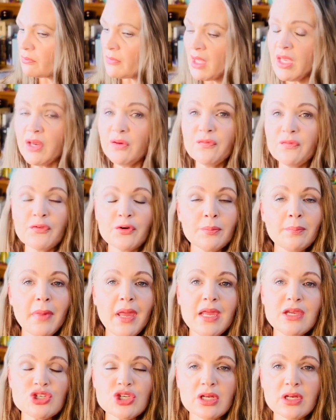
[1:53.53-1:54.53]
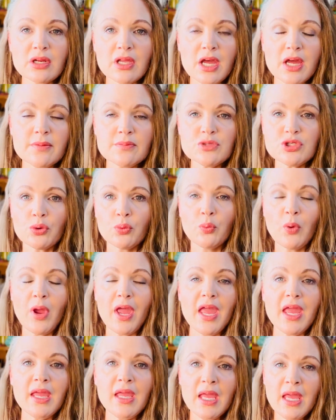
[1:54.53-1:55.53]
information comes your
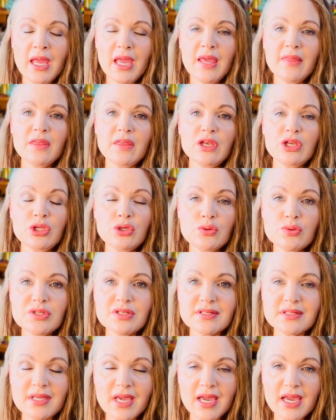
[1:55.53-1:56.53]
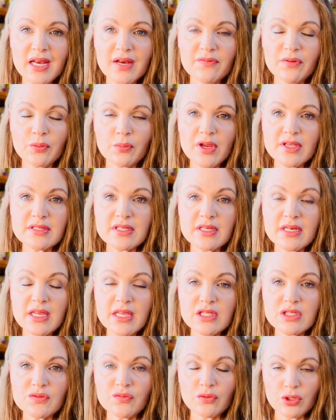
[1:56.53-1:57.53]
way, and then you decide if it
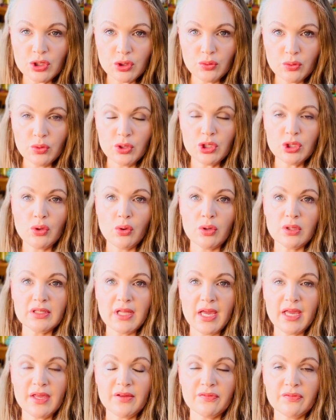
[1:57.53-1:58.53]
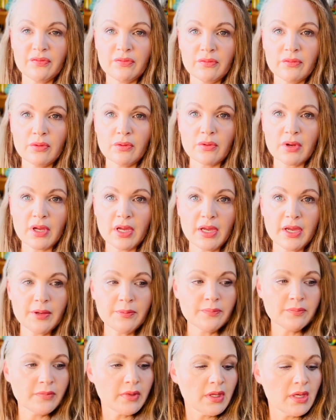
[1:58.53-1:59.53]
resonates for you in your life,
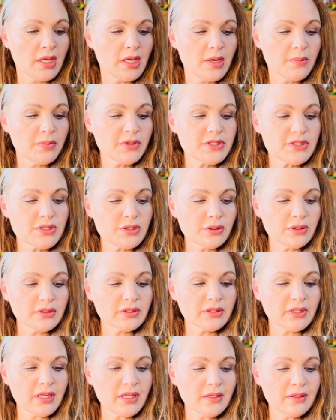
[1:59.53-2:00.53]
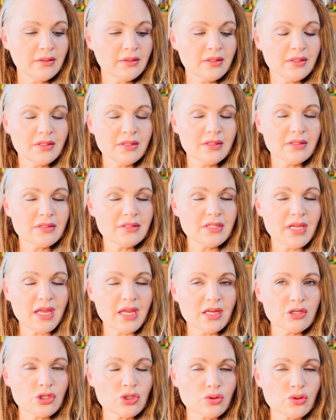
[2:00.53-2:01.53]
okay? But certainly, take
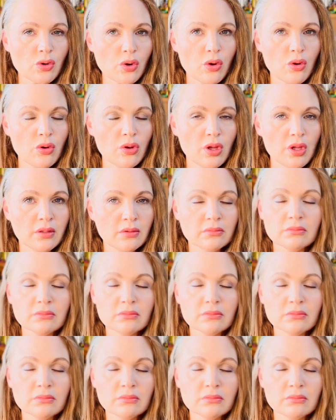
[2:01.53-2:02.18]
control